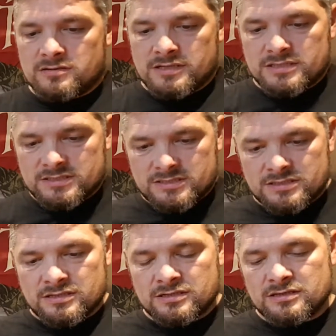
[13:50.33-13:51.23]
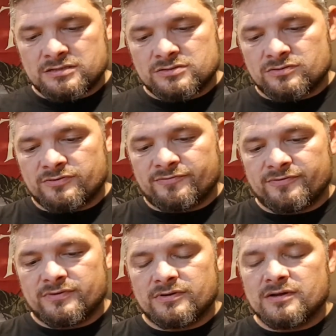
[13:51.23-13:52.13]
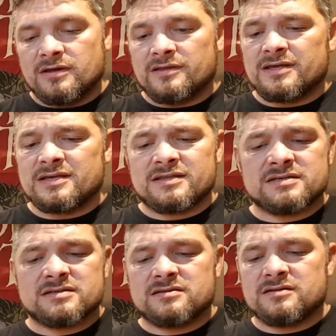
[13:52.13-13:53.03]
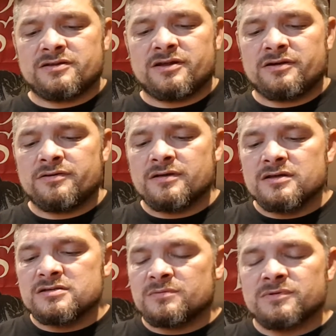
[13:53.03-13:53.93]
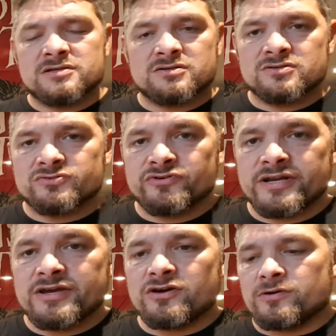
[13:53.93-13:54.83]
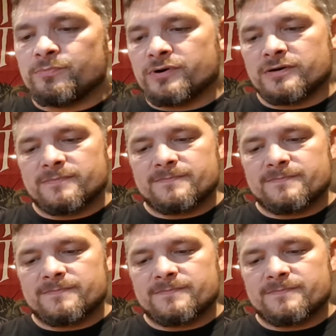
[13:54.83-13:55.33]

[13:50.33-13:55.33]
it's uh, sort of the, the you know, some of the songs are really good, but